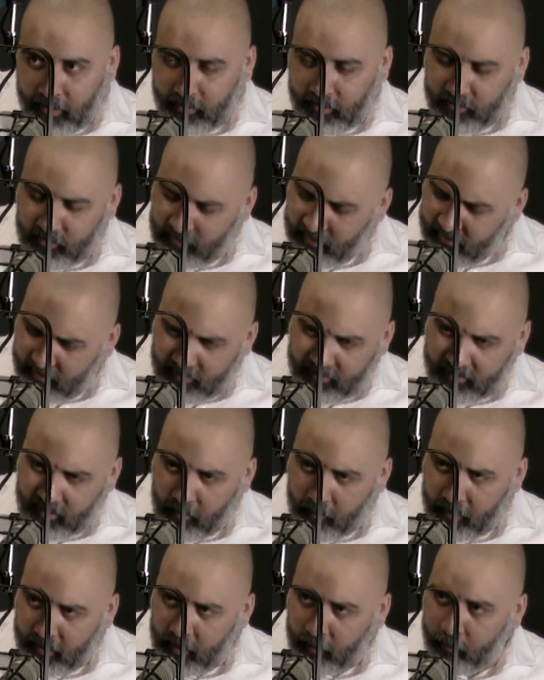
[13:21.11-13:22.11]
And just to
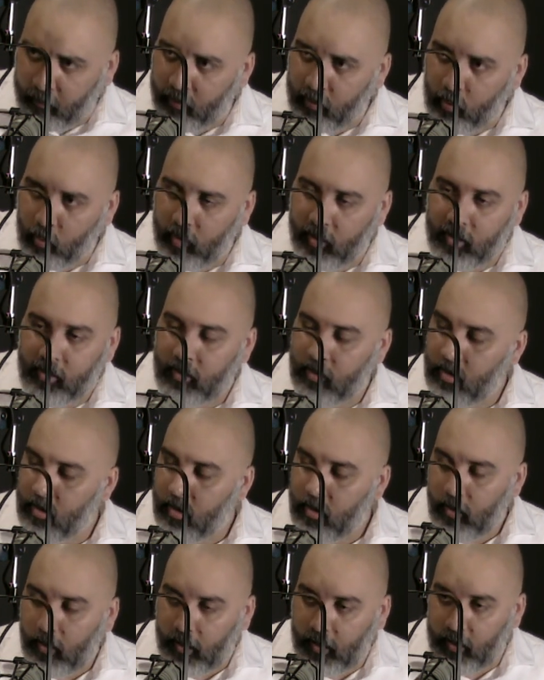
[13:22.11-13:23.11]
sum it up real quick,
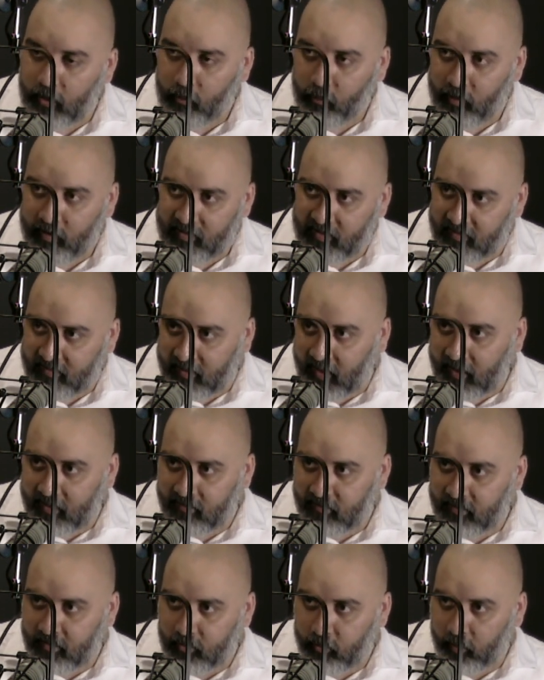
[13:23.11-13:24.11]
increase the size
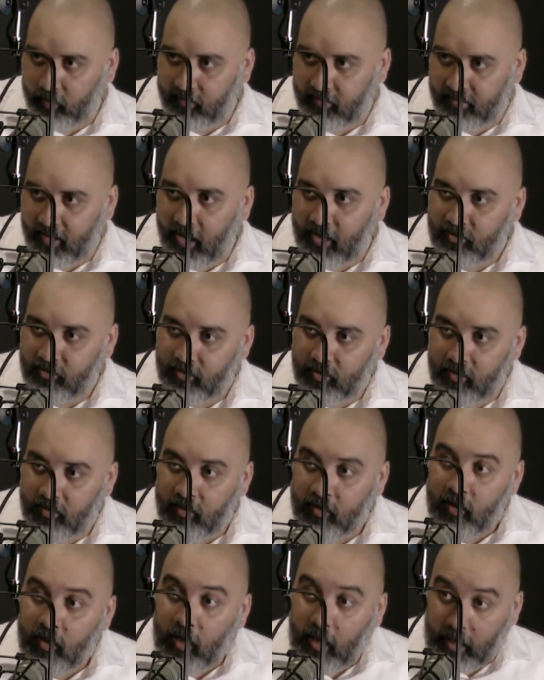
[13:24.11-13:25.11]
of the transaction,
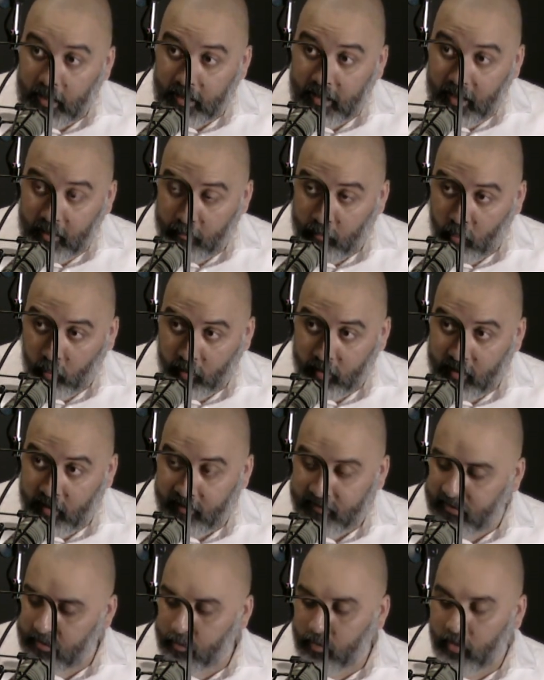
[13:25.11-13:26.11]
get more
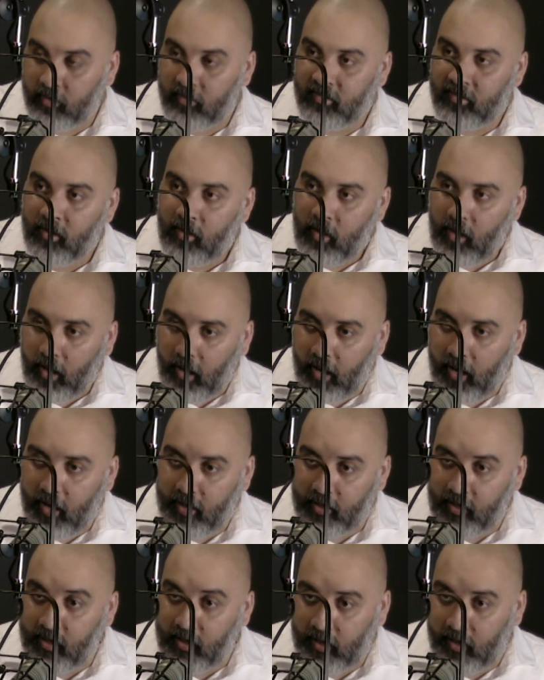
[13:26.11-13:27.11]
customers,
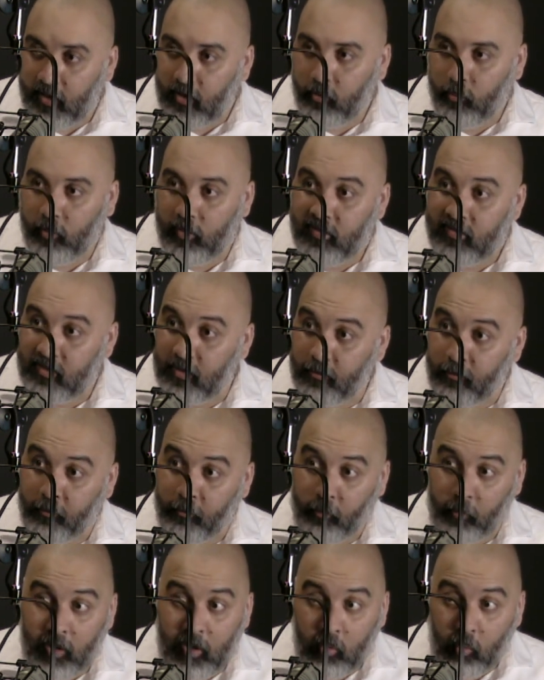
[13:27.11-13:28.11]
and increase the
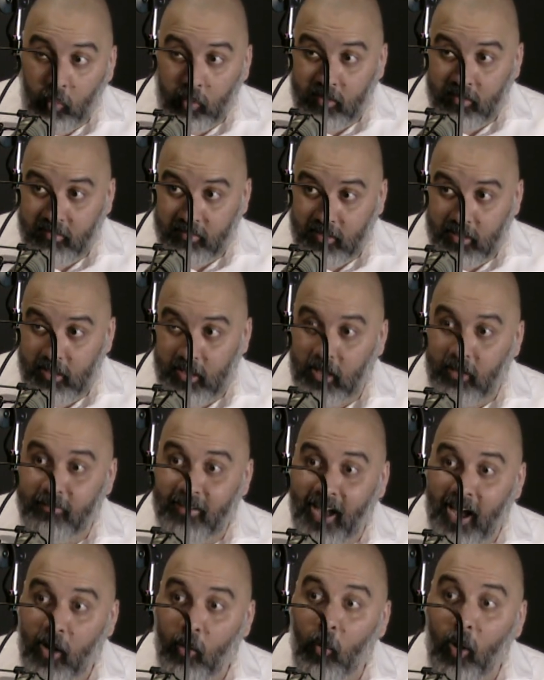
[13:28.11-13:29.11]
frequency of
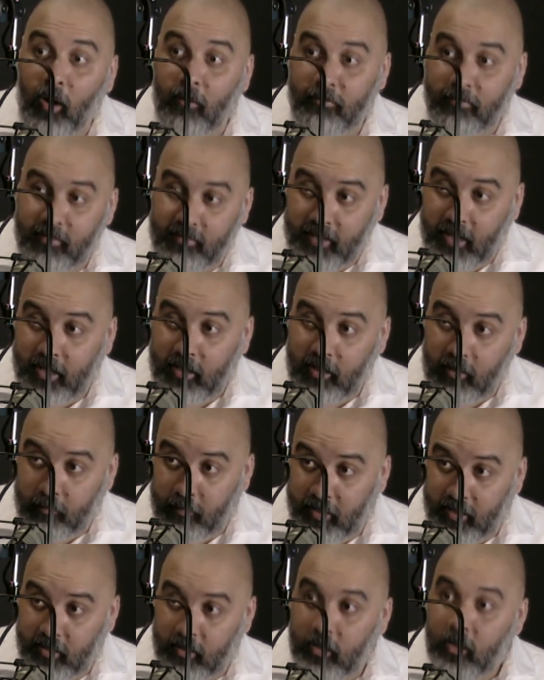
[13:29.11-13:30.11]
how often they come
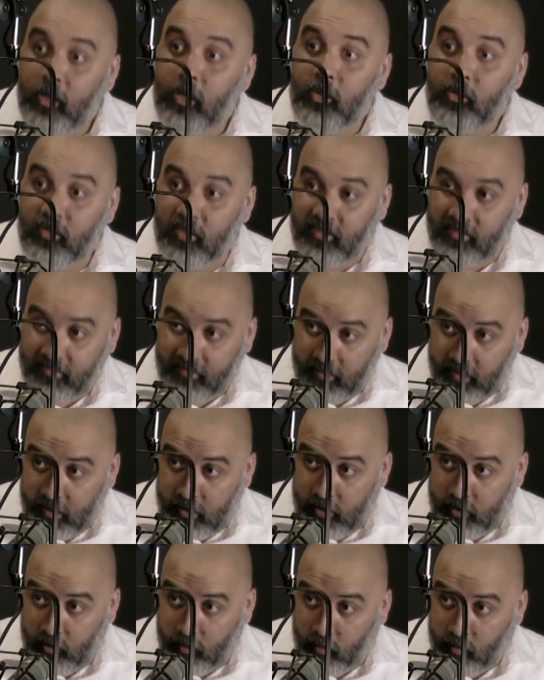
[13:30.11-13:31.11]
in to see
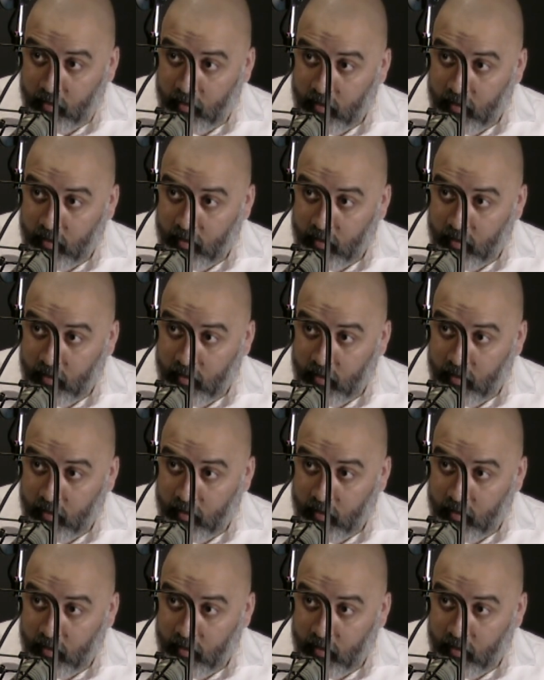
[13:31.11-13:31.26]
you.